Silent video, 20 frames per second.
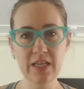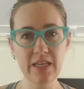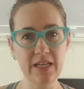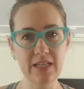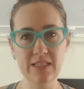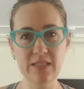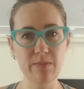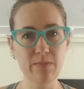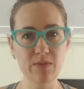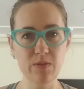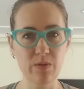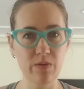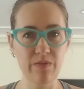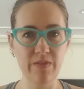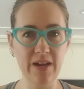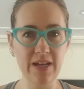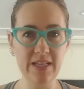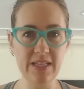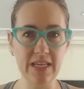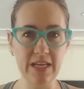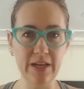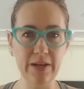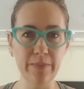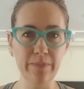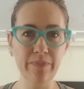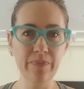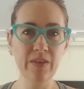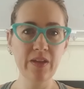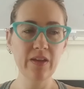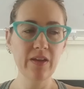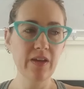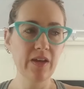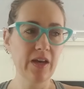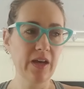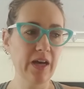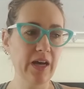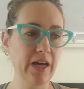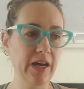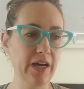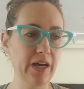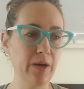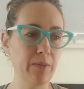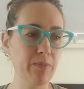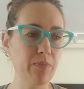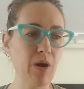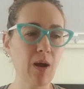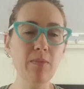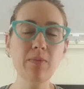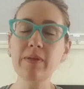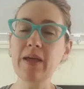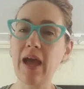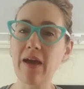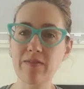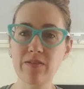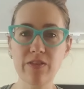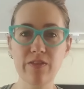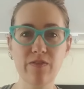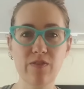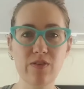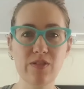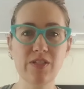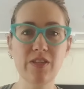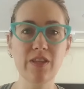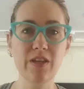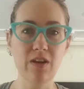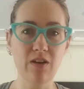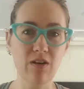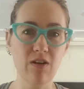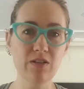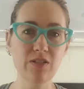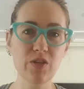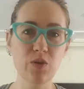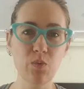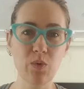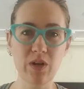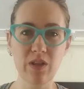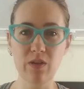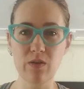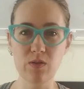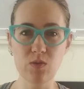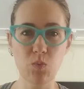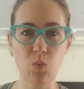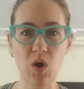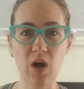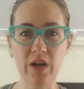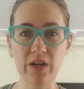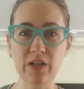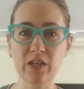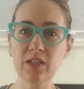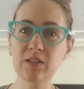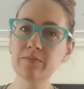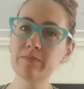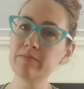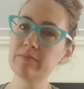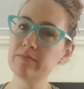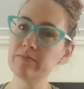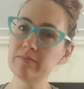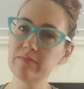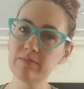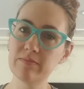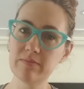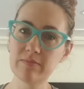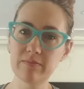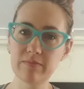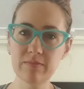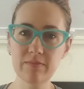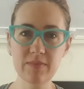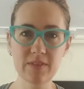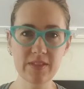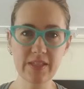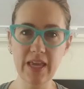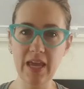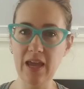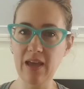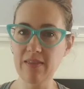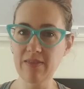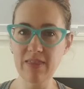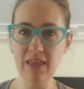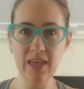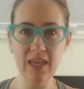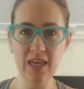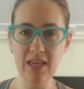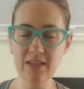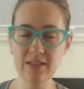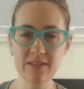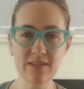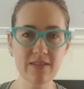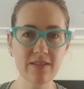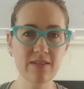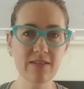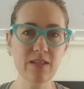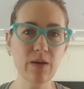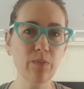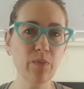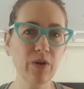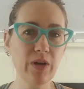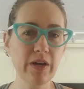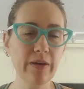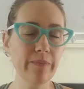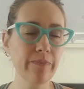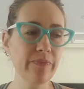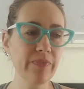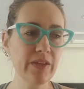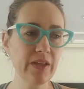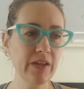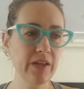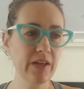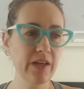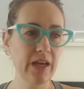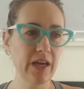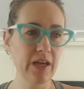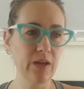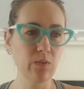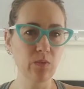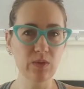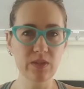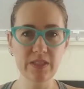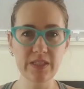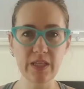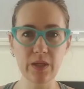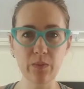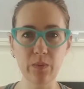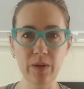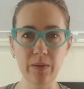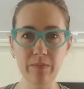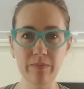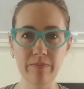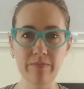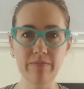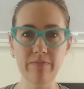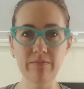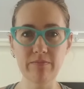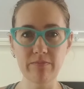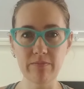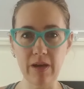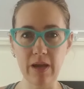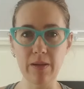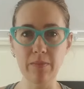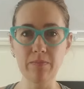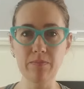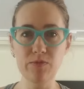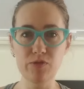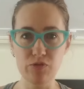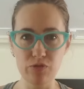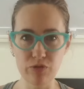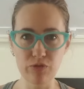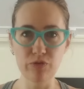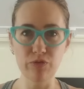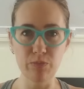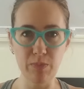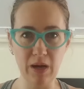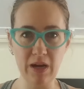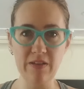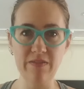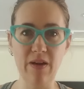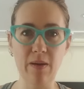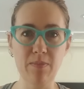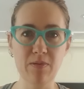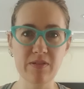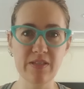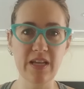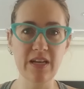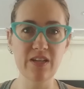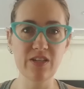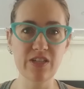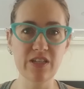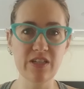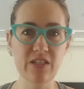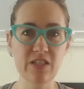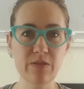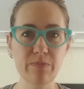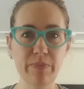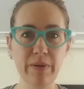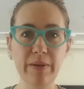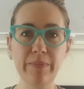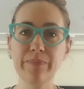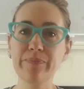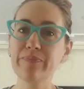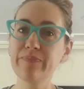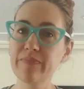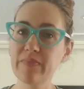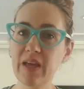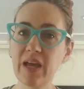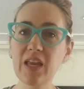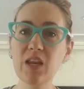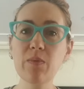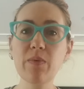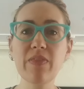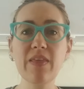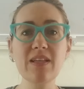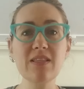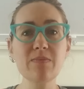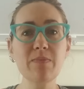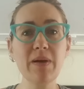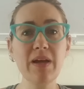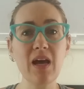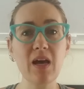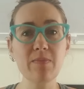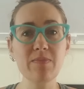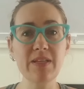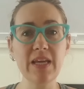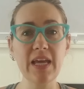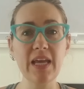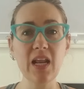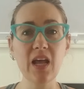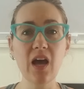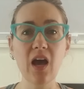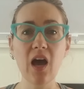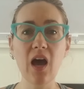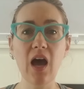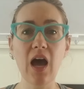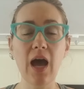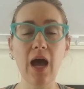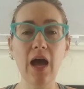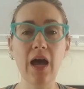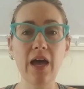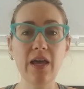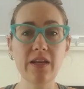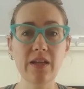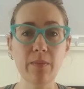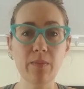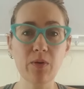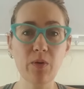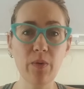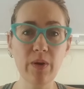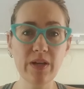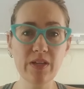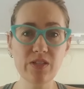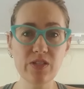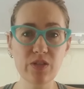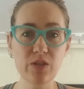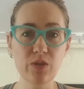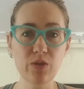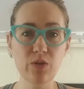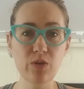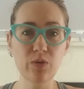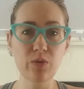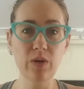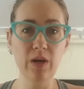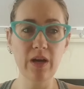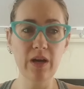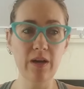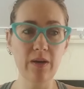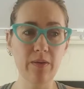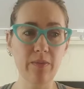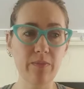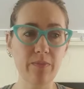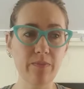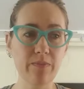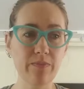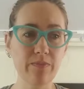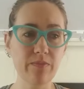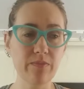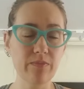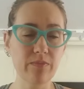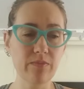get some sort of idea. Um, probably after the first of the year, I'll do one of those water scan thingies somewhere, and we'll see what my true body fat percentage is. But anyway, that's my update, and I'm going to um,